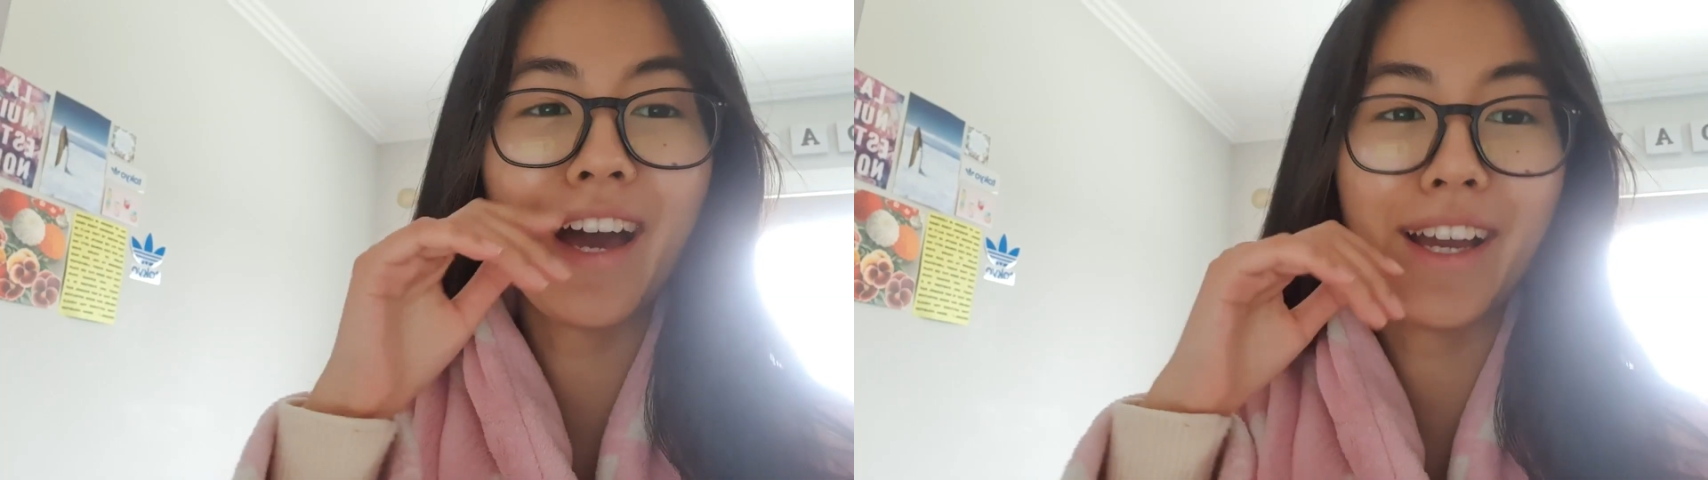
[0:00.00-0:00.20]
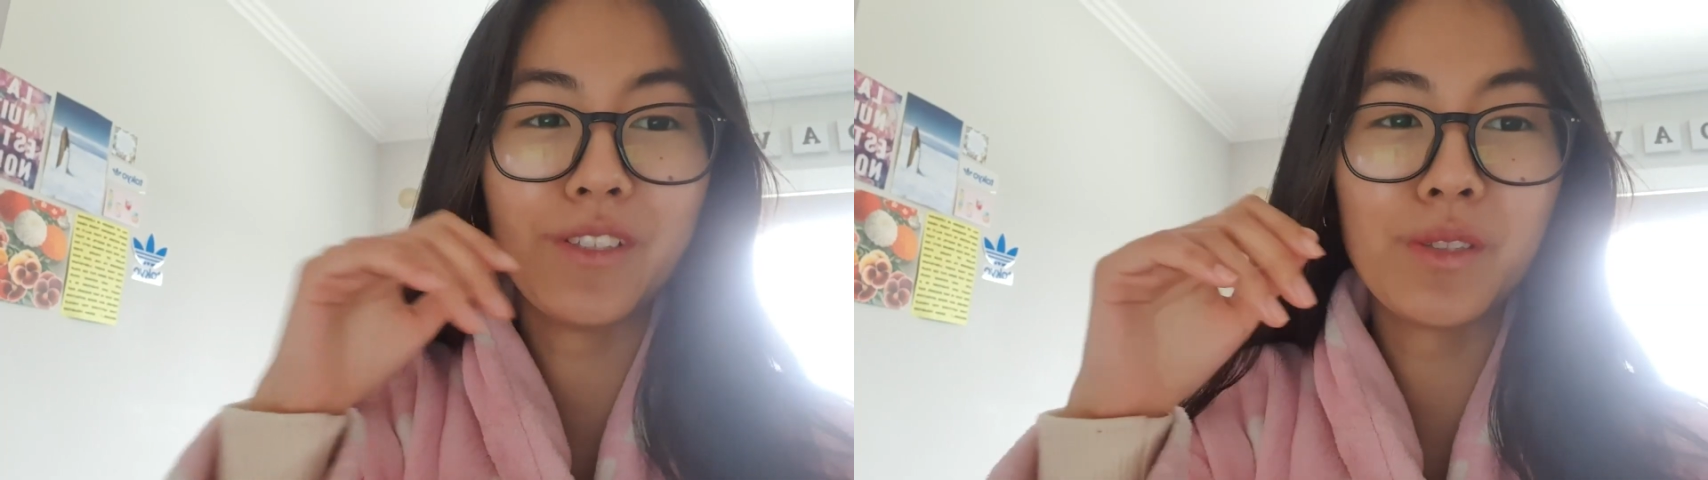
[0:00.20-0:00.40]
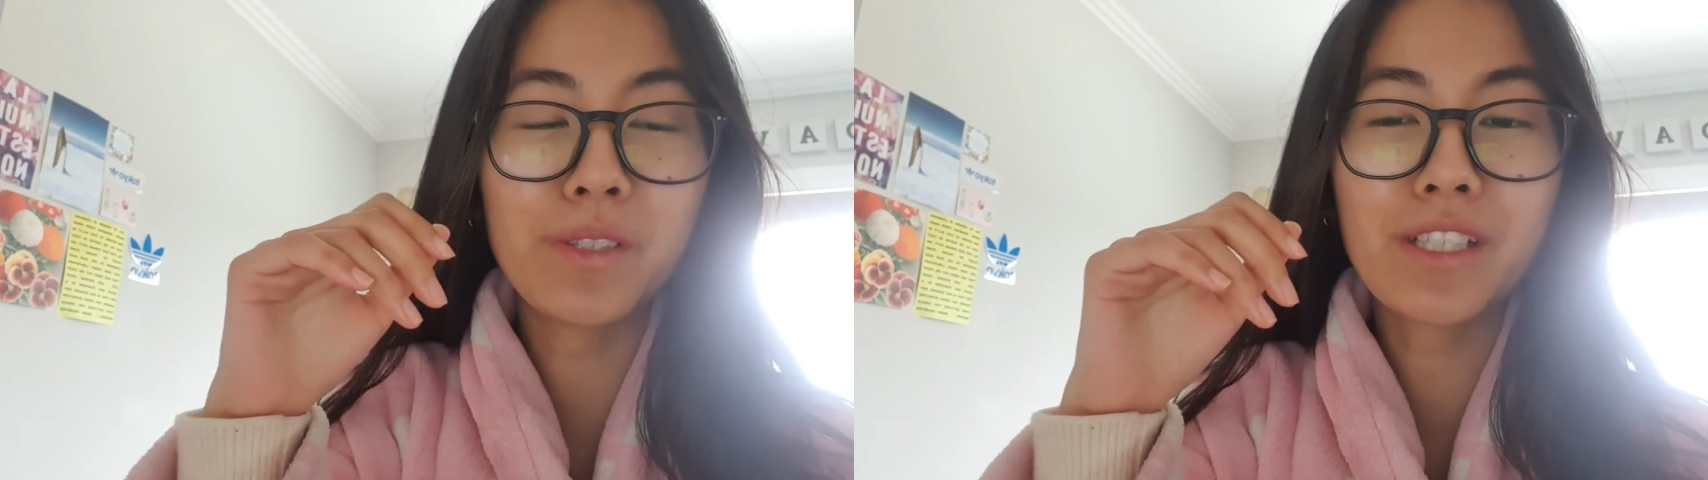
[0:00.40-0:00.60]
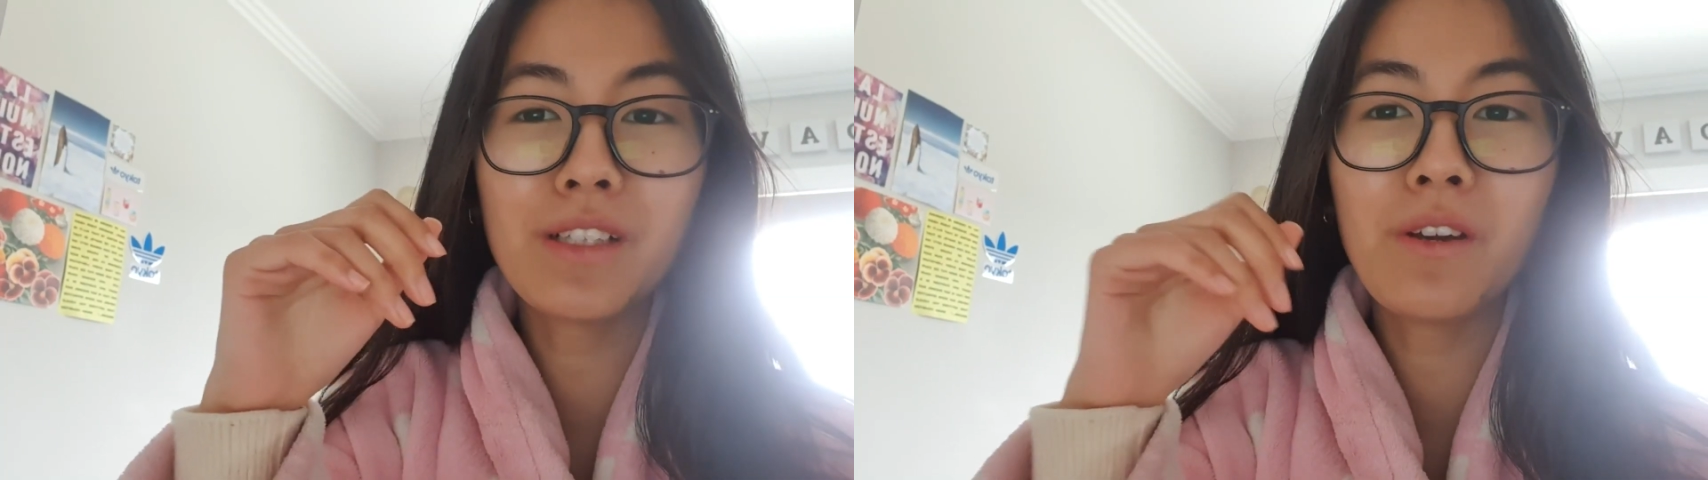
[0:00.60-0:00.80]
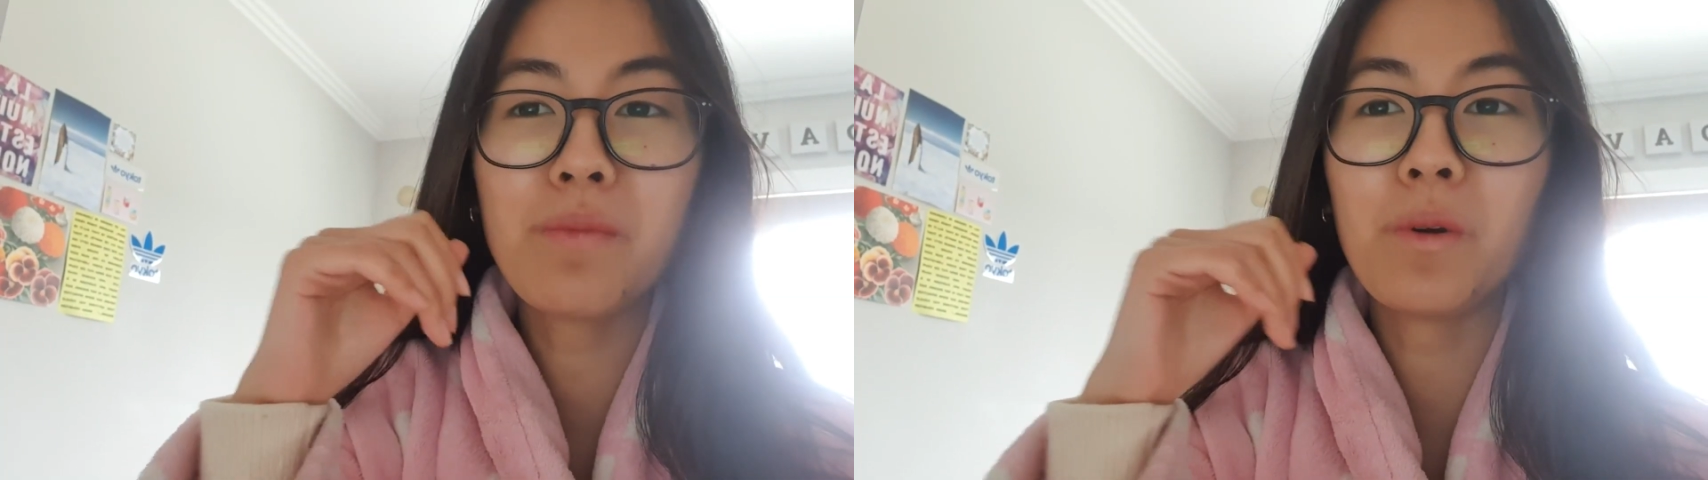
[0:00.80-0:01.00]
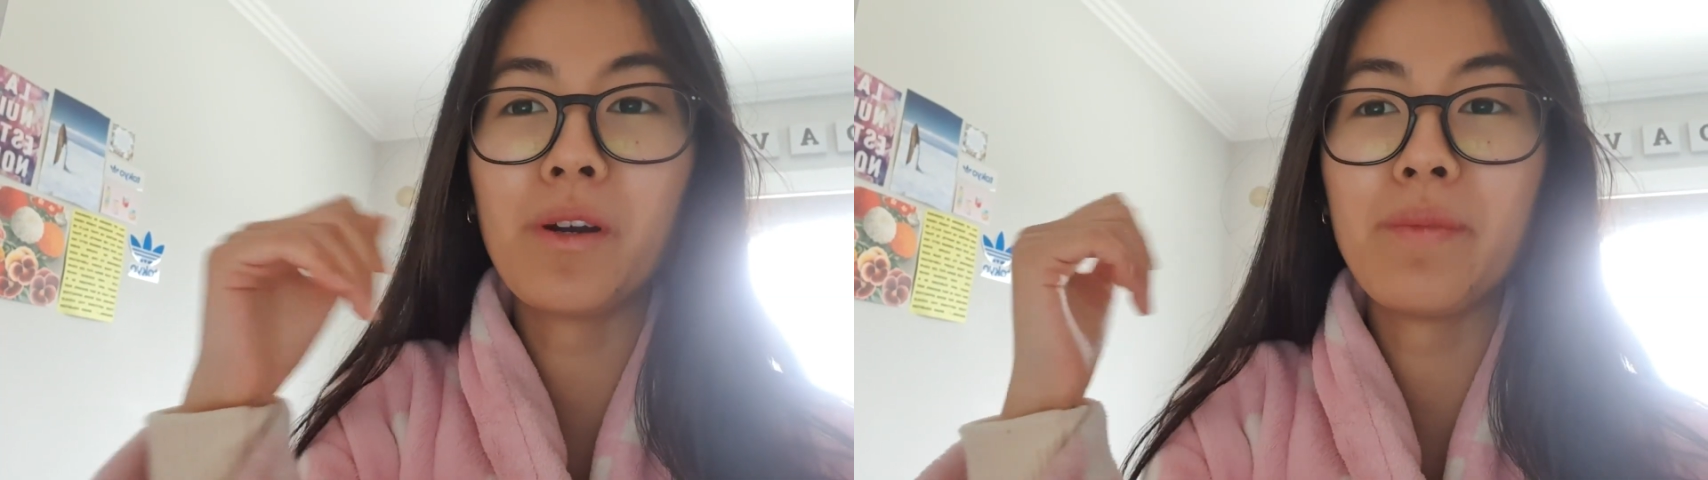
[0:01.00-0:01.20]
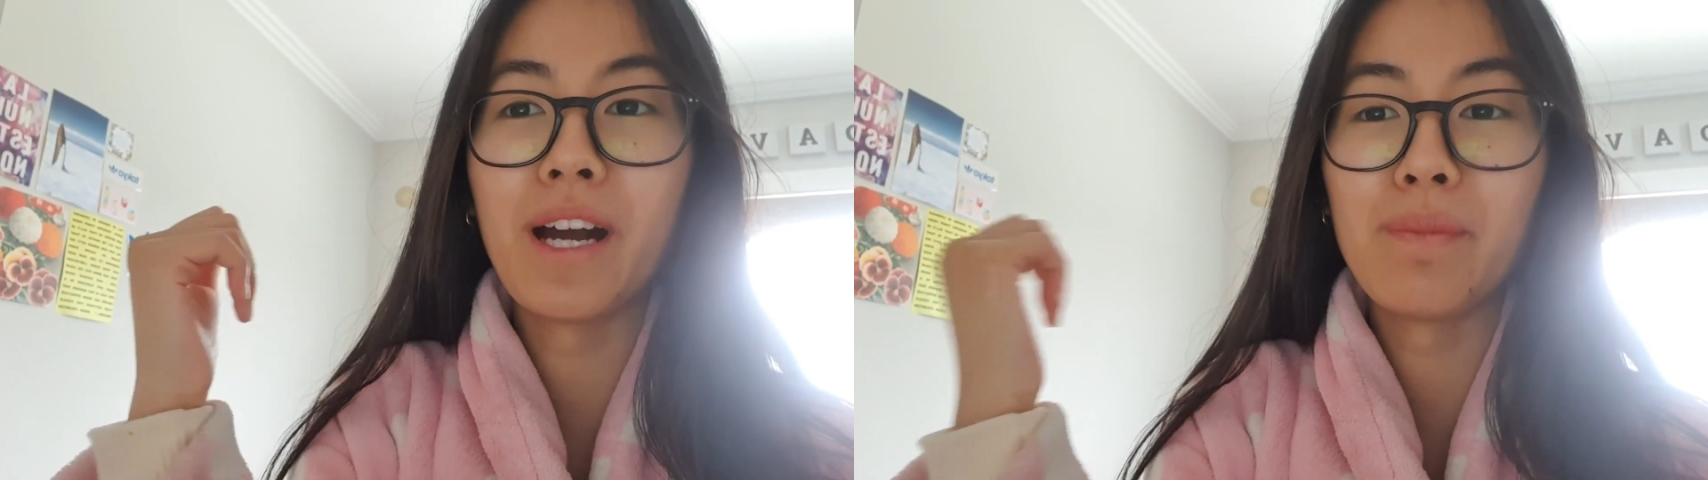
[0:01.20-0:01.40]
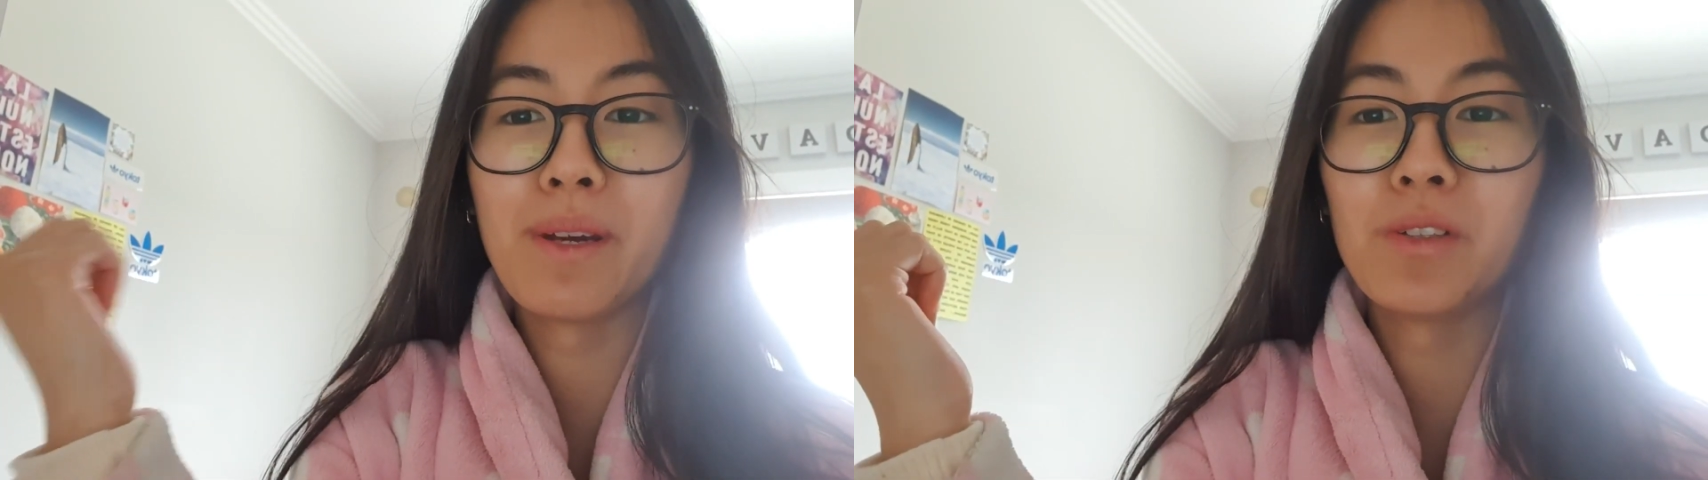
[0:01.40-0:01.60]
I do want to learn more
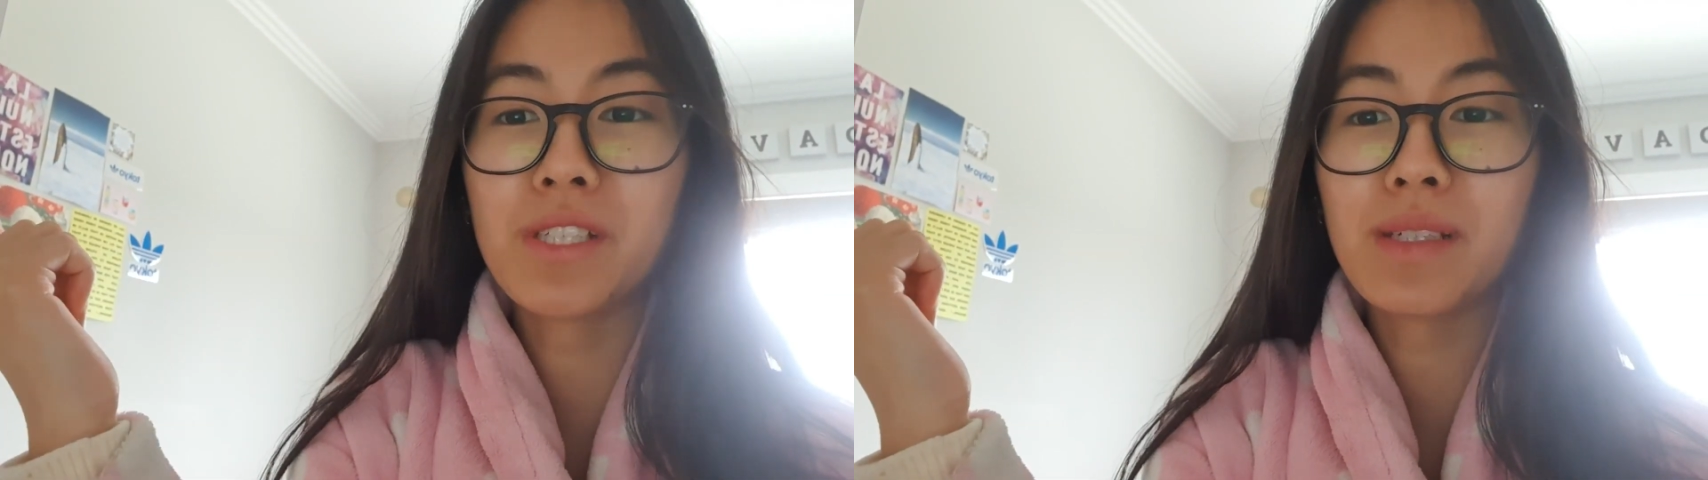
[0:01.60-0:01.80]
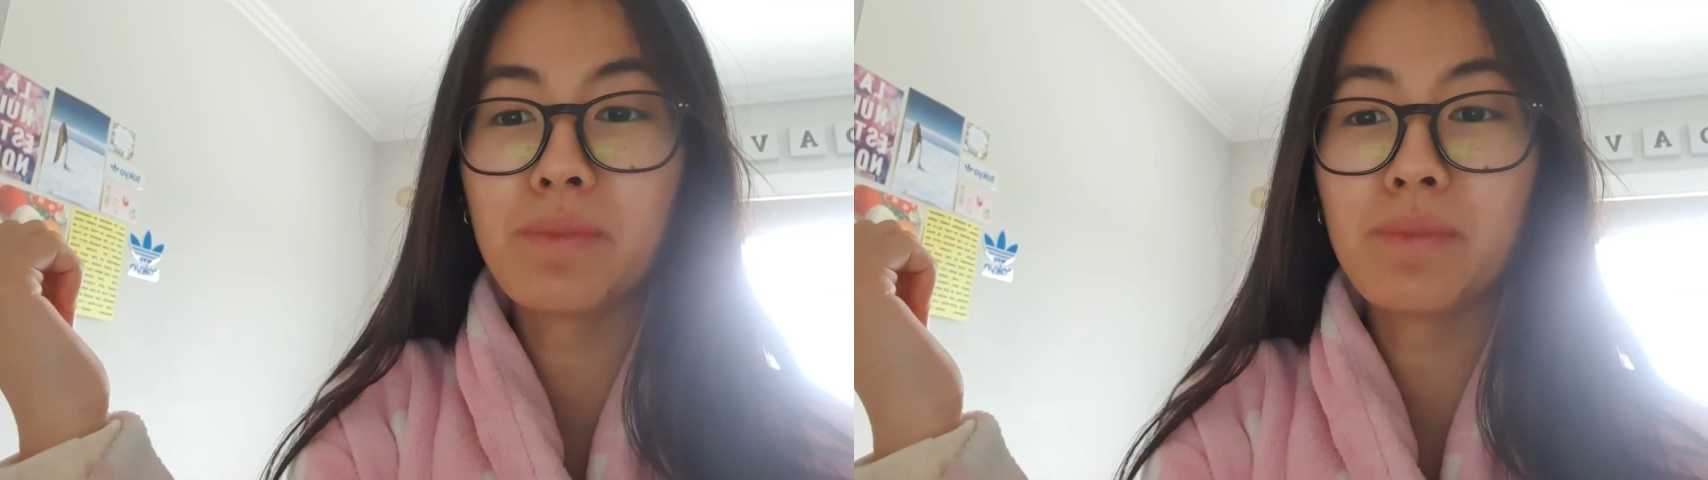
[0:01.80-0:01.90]
about MailChimp.